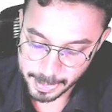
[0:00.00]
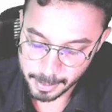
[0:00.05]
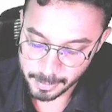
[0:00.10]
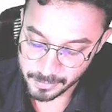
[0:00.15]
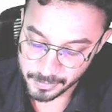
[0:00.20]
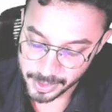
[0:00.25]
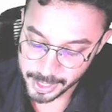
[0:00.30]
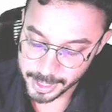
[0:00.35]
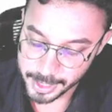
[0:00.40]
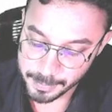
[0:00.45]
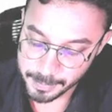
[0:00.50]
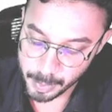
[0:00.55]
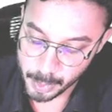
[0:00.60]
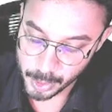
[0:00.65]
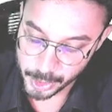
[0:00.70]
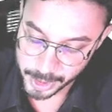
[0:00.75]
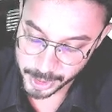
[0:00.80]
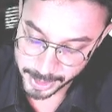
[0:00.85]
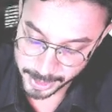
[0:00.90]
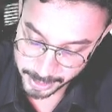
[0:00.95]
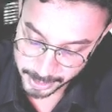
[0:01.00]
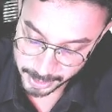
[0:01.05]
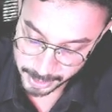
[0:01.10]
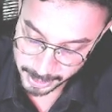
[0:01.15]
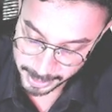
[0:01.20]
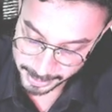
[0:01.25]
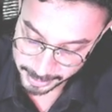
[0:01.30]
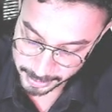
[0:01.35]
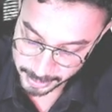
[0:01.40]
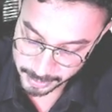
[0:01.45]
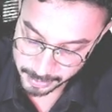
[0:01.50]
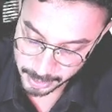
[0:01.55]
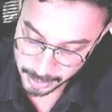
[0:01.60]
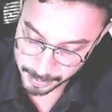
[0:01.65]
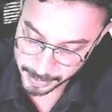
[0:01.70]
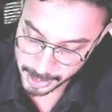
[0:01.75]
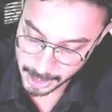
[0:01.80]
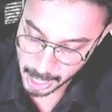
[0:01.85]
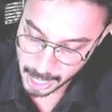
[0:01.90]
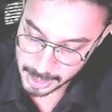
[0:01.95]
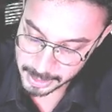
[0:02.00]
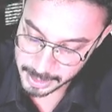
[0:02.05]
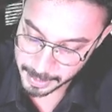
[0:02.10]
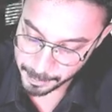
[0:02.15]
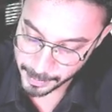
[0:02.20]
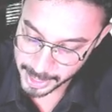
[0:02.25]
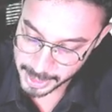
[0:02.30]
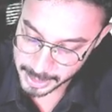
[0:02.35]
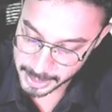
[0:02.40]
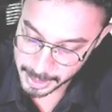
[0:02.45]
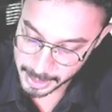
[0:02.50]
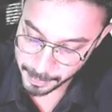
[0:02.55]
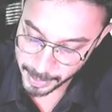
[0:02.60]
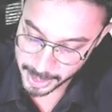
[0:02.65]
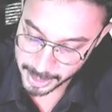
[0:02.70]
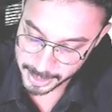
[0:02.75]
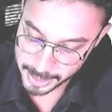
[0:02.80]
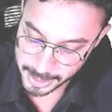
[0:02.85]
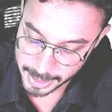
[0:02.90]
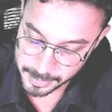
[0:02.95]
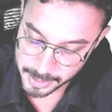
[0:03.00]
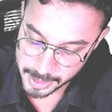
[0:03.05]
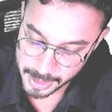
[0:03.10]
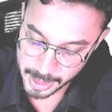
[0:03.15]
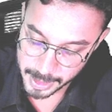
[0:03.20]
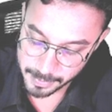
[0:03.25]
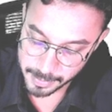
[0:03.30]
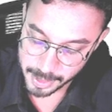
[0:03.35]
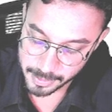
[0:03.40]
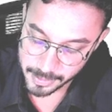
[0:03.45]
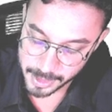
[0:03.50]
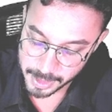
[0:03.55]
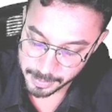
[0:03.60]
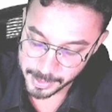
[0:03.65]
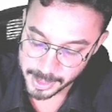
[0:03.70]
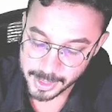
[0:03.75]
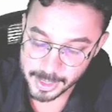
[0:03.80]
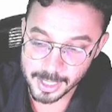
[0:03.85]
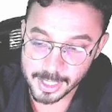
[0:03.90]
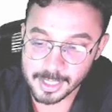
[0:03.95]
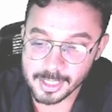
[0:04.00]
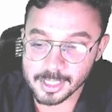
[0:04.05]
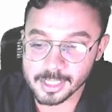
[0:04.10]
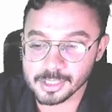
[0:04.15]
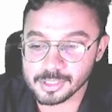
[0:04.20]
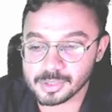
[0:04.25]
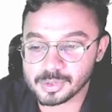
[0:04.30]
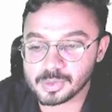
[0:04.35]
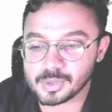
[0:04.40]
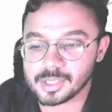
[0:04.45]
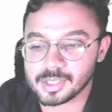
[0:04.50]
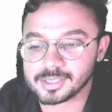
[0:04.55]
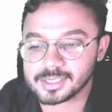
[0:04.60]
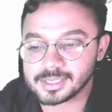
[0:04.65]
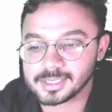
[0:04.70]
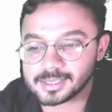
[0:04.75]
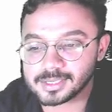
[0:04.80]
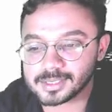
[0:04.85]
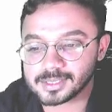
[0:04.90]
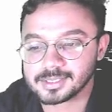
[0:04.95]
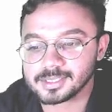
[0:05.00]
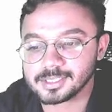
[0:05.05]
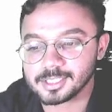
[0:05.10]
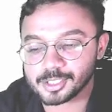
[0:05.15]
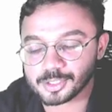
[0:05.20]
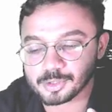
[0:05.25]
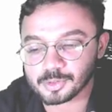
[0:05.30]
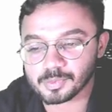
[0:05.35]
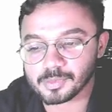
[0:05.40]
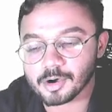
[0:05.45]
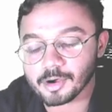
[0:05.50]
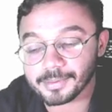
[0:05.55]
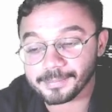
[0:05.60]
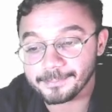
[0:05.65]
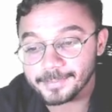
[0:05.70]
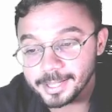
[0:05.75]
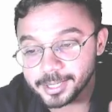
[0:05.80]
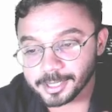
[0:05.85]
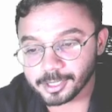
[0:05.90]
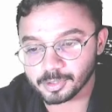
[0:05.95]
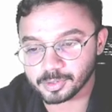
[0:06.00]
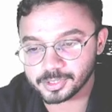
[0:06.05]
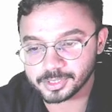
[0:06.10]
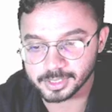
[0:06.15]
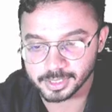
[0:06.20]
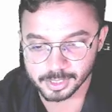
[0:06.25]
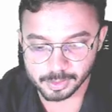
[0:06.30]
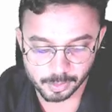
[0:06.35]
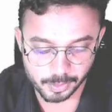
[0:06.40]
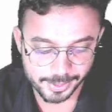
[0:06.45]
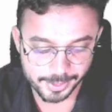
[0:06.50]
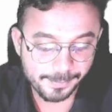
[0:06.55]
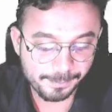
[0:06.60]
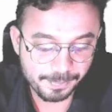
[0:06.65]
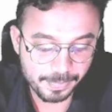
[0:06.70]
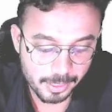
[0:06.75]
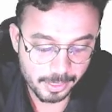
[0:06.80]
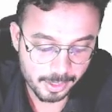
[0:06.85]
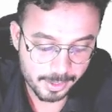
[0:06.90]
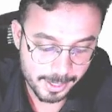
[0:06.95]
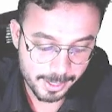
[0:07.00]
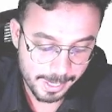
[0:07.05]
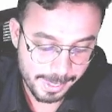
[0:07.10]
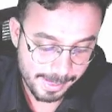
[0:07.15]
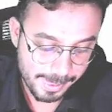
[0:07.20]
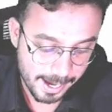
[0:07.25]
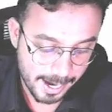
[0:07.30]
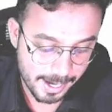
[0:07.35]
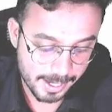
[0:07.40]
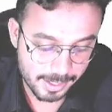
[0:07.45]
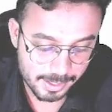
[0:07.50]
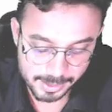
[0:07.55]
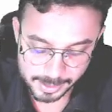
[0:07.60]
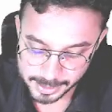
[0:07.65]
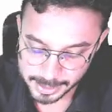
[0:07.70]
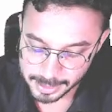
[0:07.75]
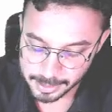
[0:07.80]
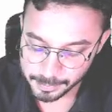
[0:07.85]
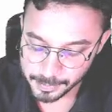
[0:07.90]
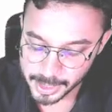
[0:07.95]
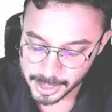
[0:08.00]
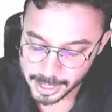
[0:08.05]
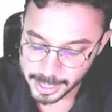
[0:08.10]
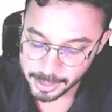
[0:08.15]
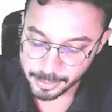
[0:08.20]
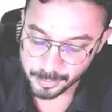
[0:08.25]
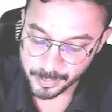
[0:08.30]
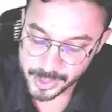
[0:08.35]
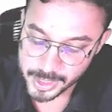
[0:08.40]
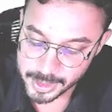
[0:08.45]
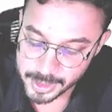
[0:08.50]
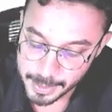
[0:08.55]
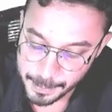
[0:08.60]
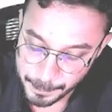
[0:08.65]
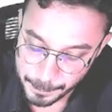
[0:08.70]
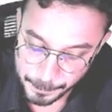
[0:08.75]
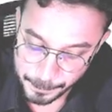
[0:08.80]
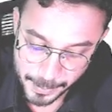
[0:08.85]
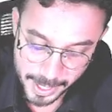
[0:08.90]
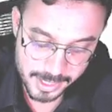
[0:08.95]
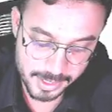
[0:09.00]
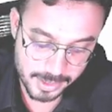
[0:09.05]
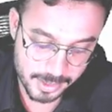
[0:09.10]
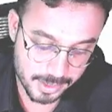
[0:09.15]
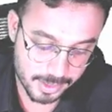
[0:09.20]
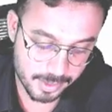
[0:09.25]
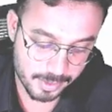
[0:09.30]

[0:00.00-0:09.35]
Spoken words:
Very important, like this have been asked multiple times. Name the vitamin that leads to the seizures in a newborn. Pyridoxine. Okay, and tell me like which is the best